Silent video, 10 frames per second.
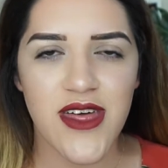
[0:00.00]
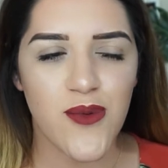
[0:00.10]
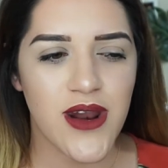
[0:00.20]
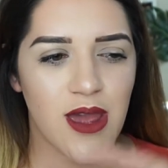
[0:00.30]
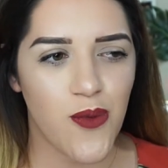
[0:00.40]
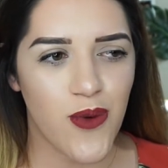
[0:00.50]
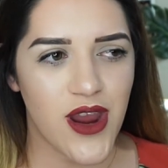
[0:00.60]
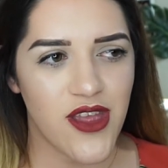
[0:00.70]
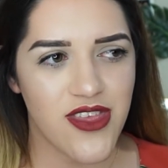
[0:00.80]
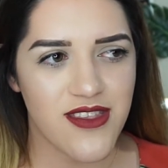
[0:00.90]
like when I
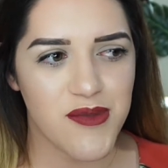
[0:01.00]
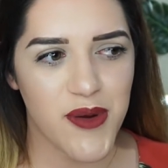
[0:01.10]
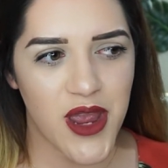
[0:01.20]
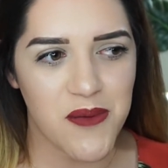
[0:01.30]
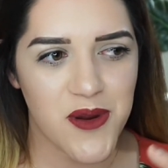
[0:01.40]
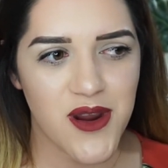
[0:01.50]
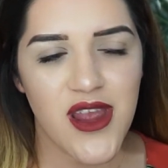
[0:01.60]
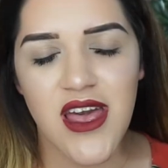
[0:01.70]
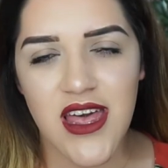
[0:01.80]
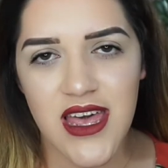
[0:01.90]
wear this primer,